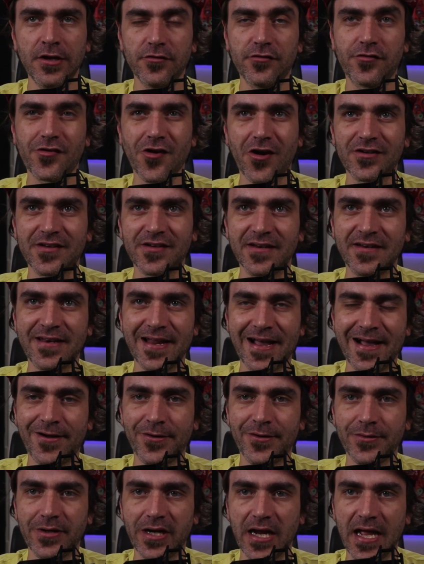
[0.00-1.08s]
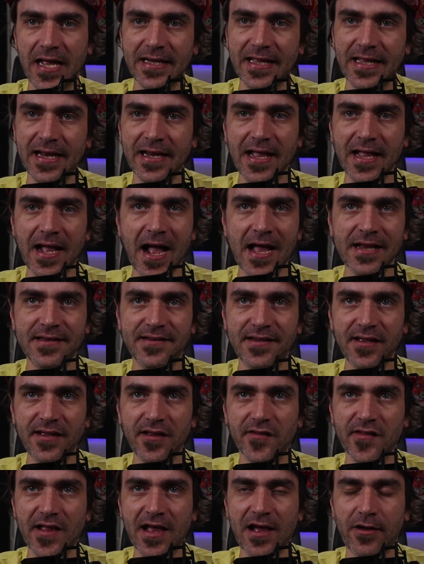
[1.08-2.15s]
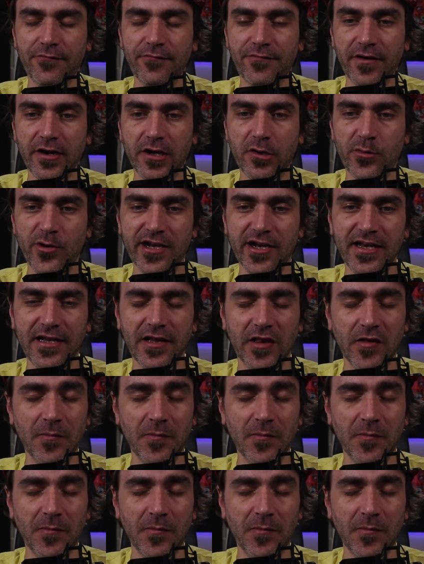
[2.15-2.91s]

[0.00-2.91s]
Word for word: jotted down and getting ideas out very quickly,